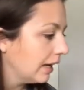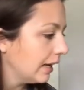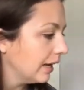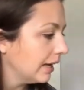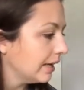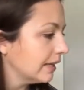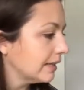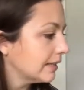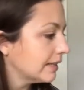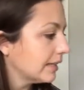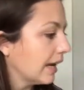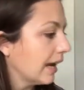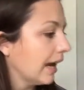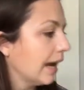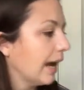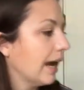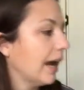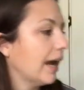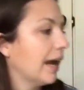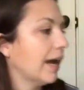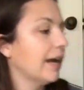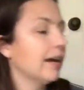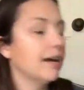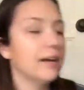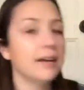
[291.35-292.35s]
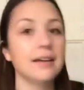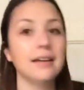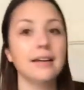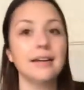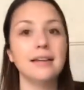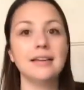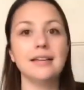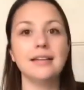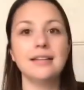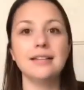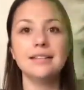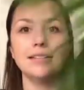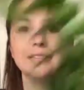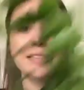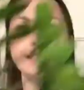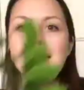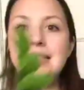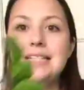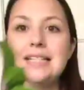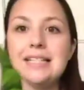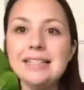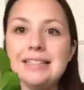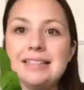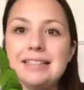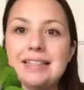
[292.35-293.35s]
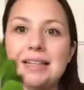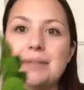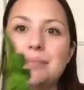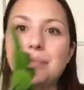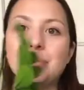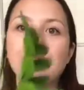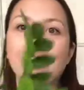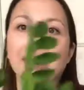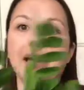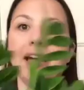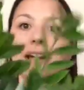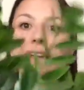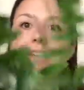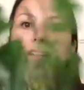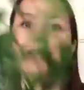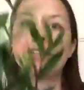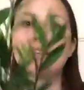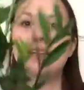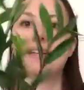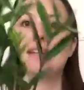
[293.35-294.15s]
is a Zizi plant.